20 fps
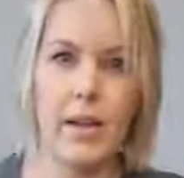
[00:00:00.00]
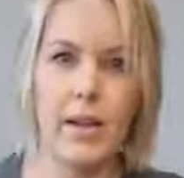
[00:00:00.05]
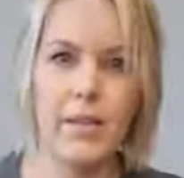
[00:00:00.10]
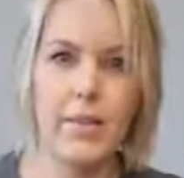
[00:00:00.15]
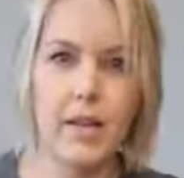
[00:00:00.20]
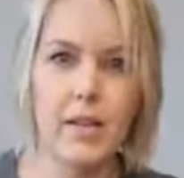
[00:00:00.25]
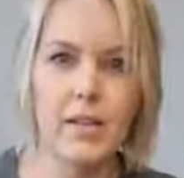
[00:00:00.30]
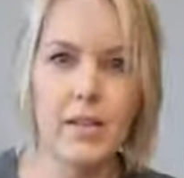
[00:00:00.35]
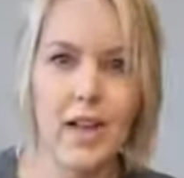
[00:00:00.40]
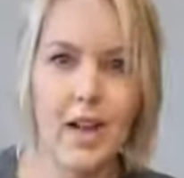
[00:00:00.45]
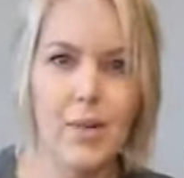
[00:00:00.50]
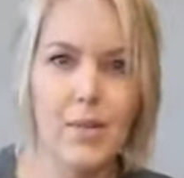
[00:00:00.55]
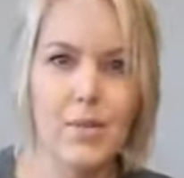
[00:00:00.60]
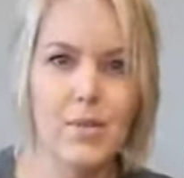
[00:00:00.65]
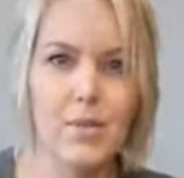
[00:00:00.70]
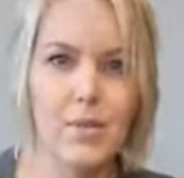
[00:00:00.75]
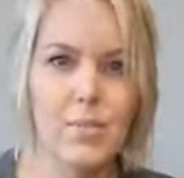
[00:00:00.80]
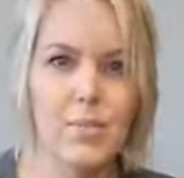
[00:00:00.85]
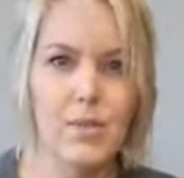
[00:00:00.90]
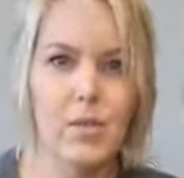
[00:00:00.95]
That's how it
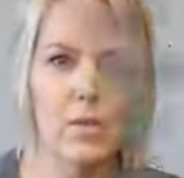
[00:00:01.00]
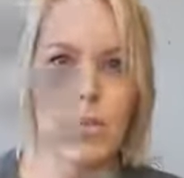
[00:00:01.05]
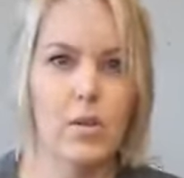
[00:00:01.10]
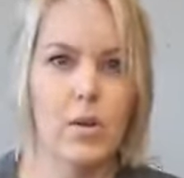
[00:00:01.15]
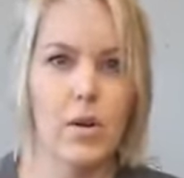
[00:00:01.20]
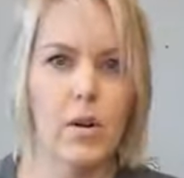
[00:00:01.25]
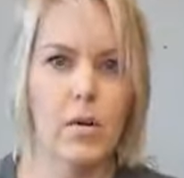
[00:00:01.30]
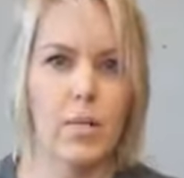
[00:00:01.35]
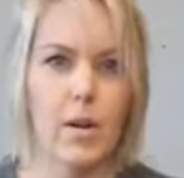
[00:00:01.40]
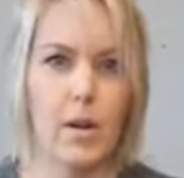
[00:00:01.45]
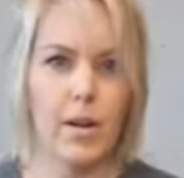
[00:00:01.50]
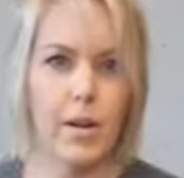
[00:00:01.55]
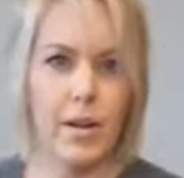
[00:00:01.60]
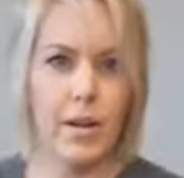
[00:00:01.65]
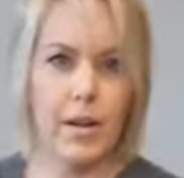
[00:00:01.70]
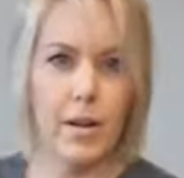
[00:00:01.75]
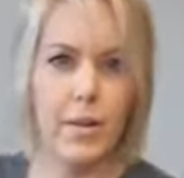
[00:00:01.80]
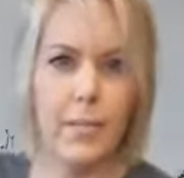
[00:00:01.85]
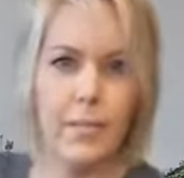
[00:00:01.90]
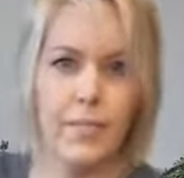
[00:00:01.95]
seems to work around
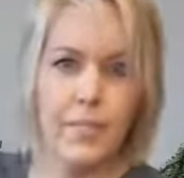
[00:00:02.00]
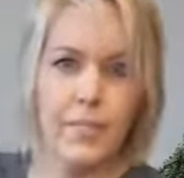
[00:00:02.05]
here.